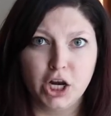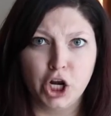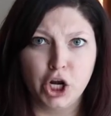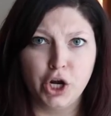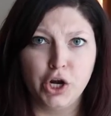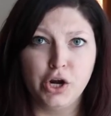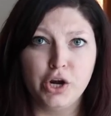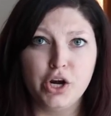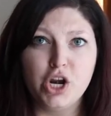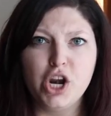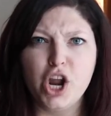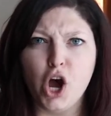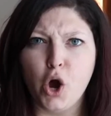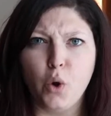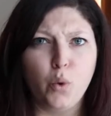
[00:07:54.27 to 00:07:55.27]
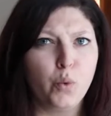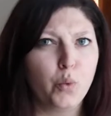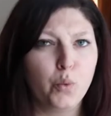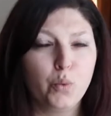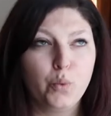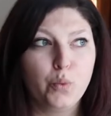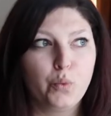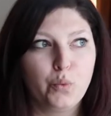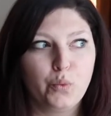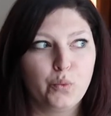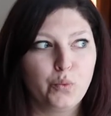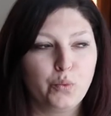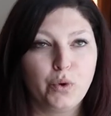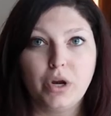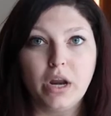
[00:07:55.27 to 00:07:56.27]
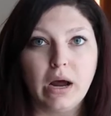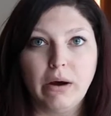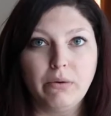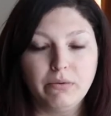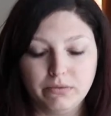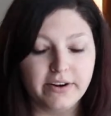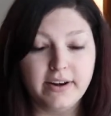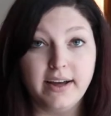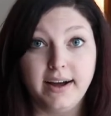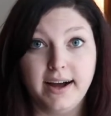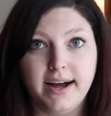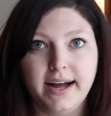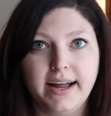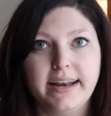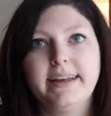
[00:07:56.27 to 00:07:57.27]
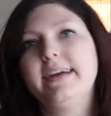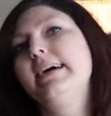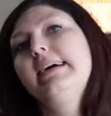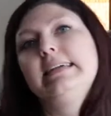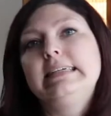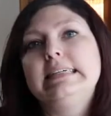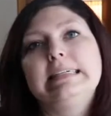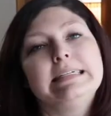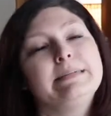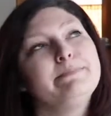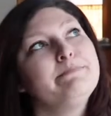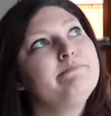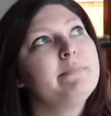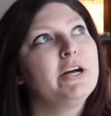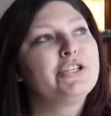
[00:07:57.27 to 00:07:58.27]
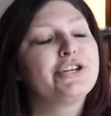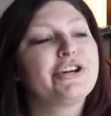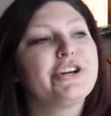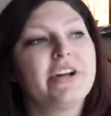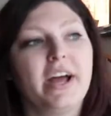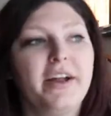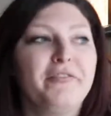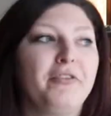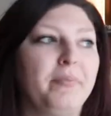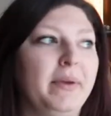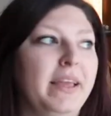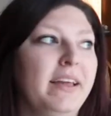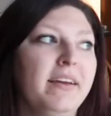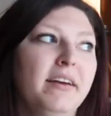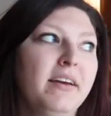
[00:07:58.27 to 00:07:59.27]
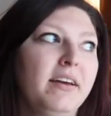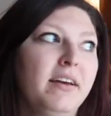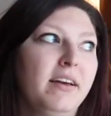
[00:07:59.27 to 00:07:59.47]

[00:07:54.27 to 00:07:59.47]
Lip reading: No, no. Turn on, a turn on for me.